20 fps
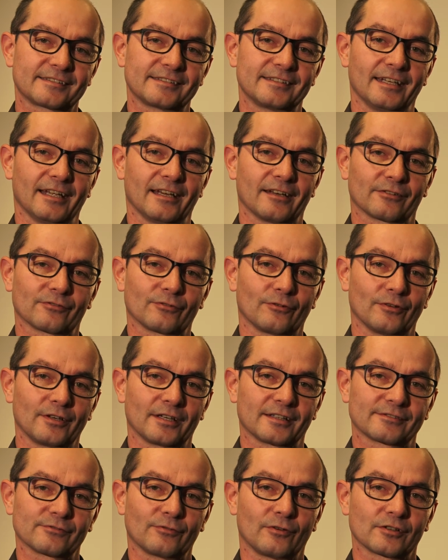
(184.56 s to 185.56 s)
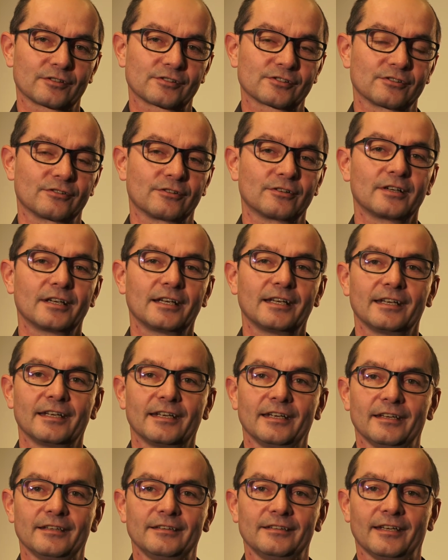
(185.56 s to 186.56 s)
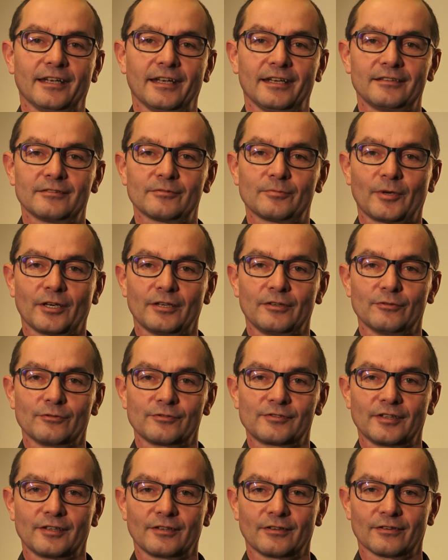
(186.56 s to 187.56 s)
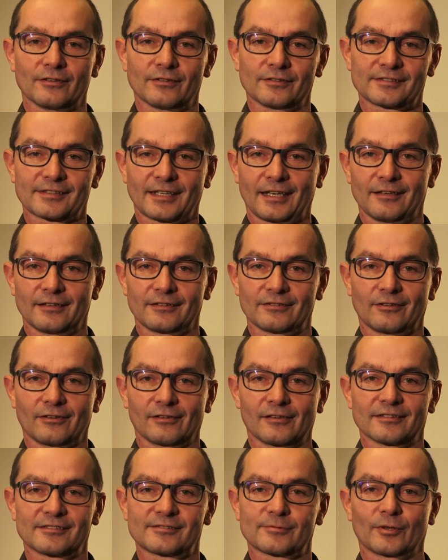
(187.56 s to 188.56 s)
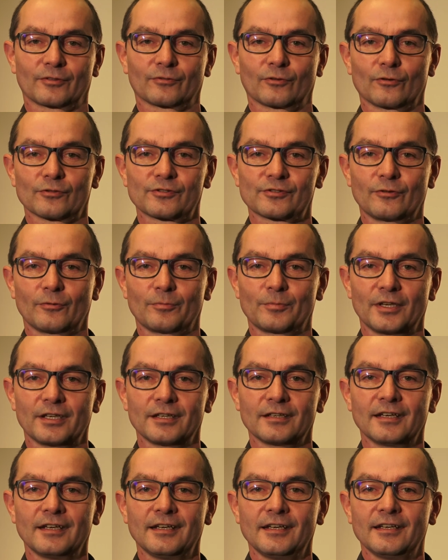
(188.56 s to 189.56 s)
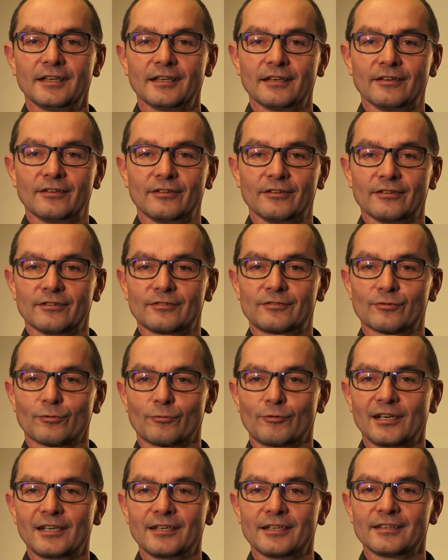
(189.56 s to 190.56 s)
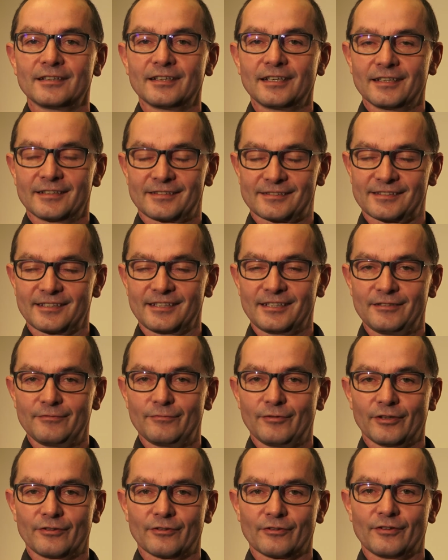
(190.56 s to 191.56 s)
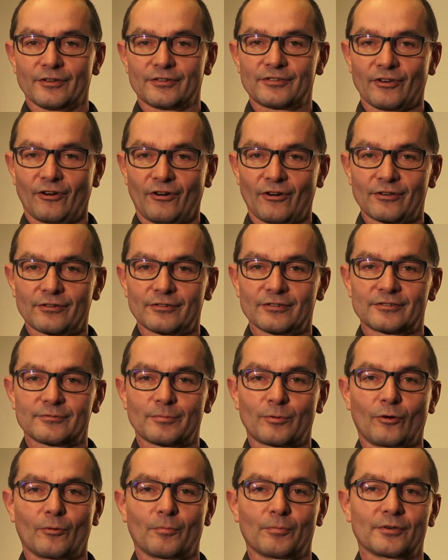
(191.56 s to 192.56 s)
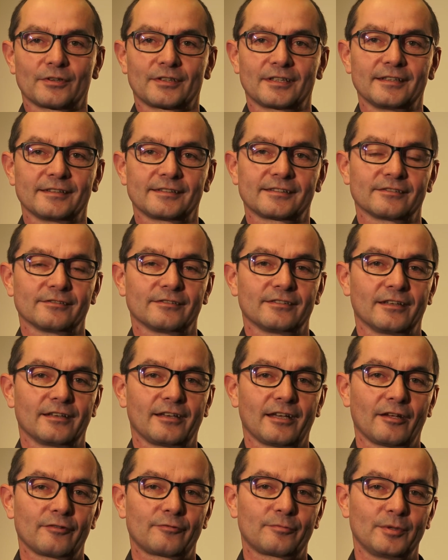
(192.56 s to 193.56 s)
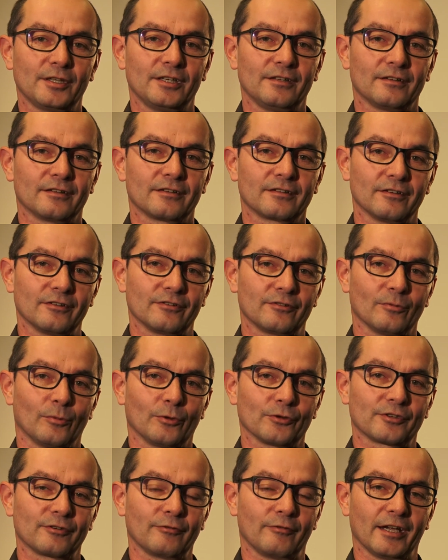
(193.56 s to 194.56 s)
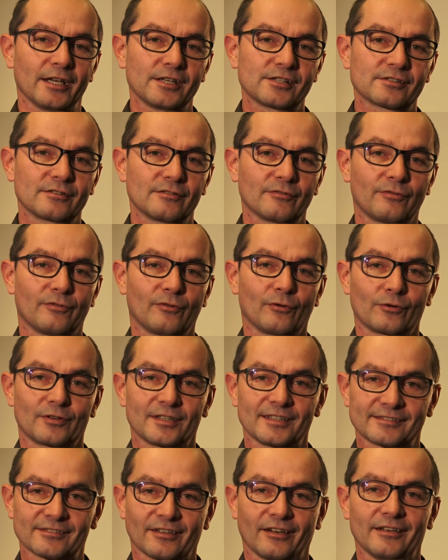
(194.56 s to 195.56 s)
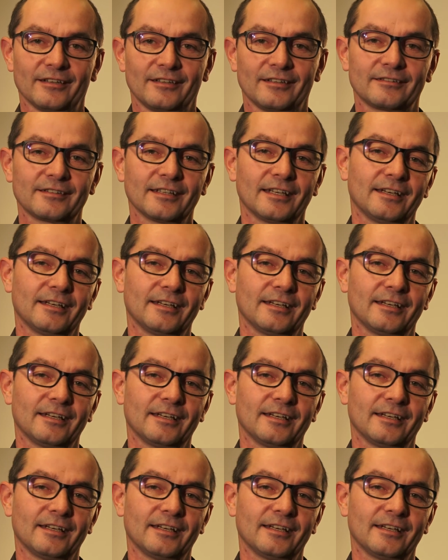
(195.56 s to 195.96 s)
the electronic structure in the end by using scanning tunneling spectroscopy to really see whether the target properties that have been the motivation for deciding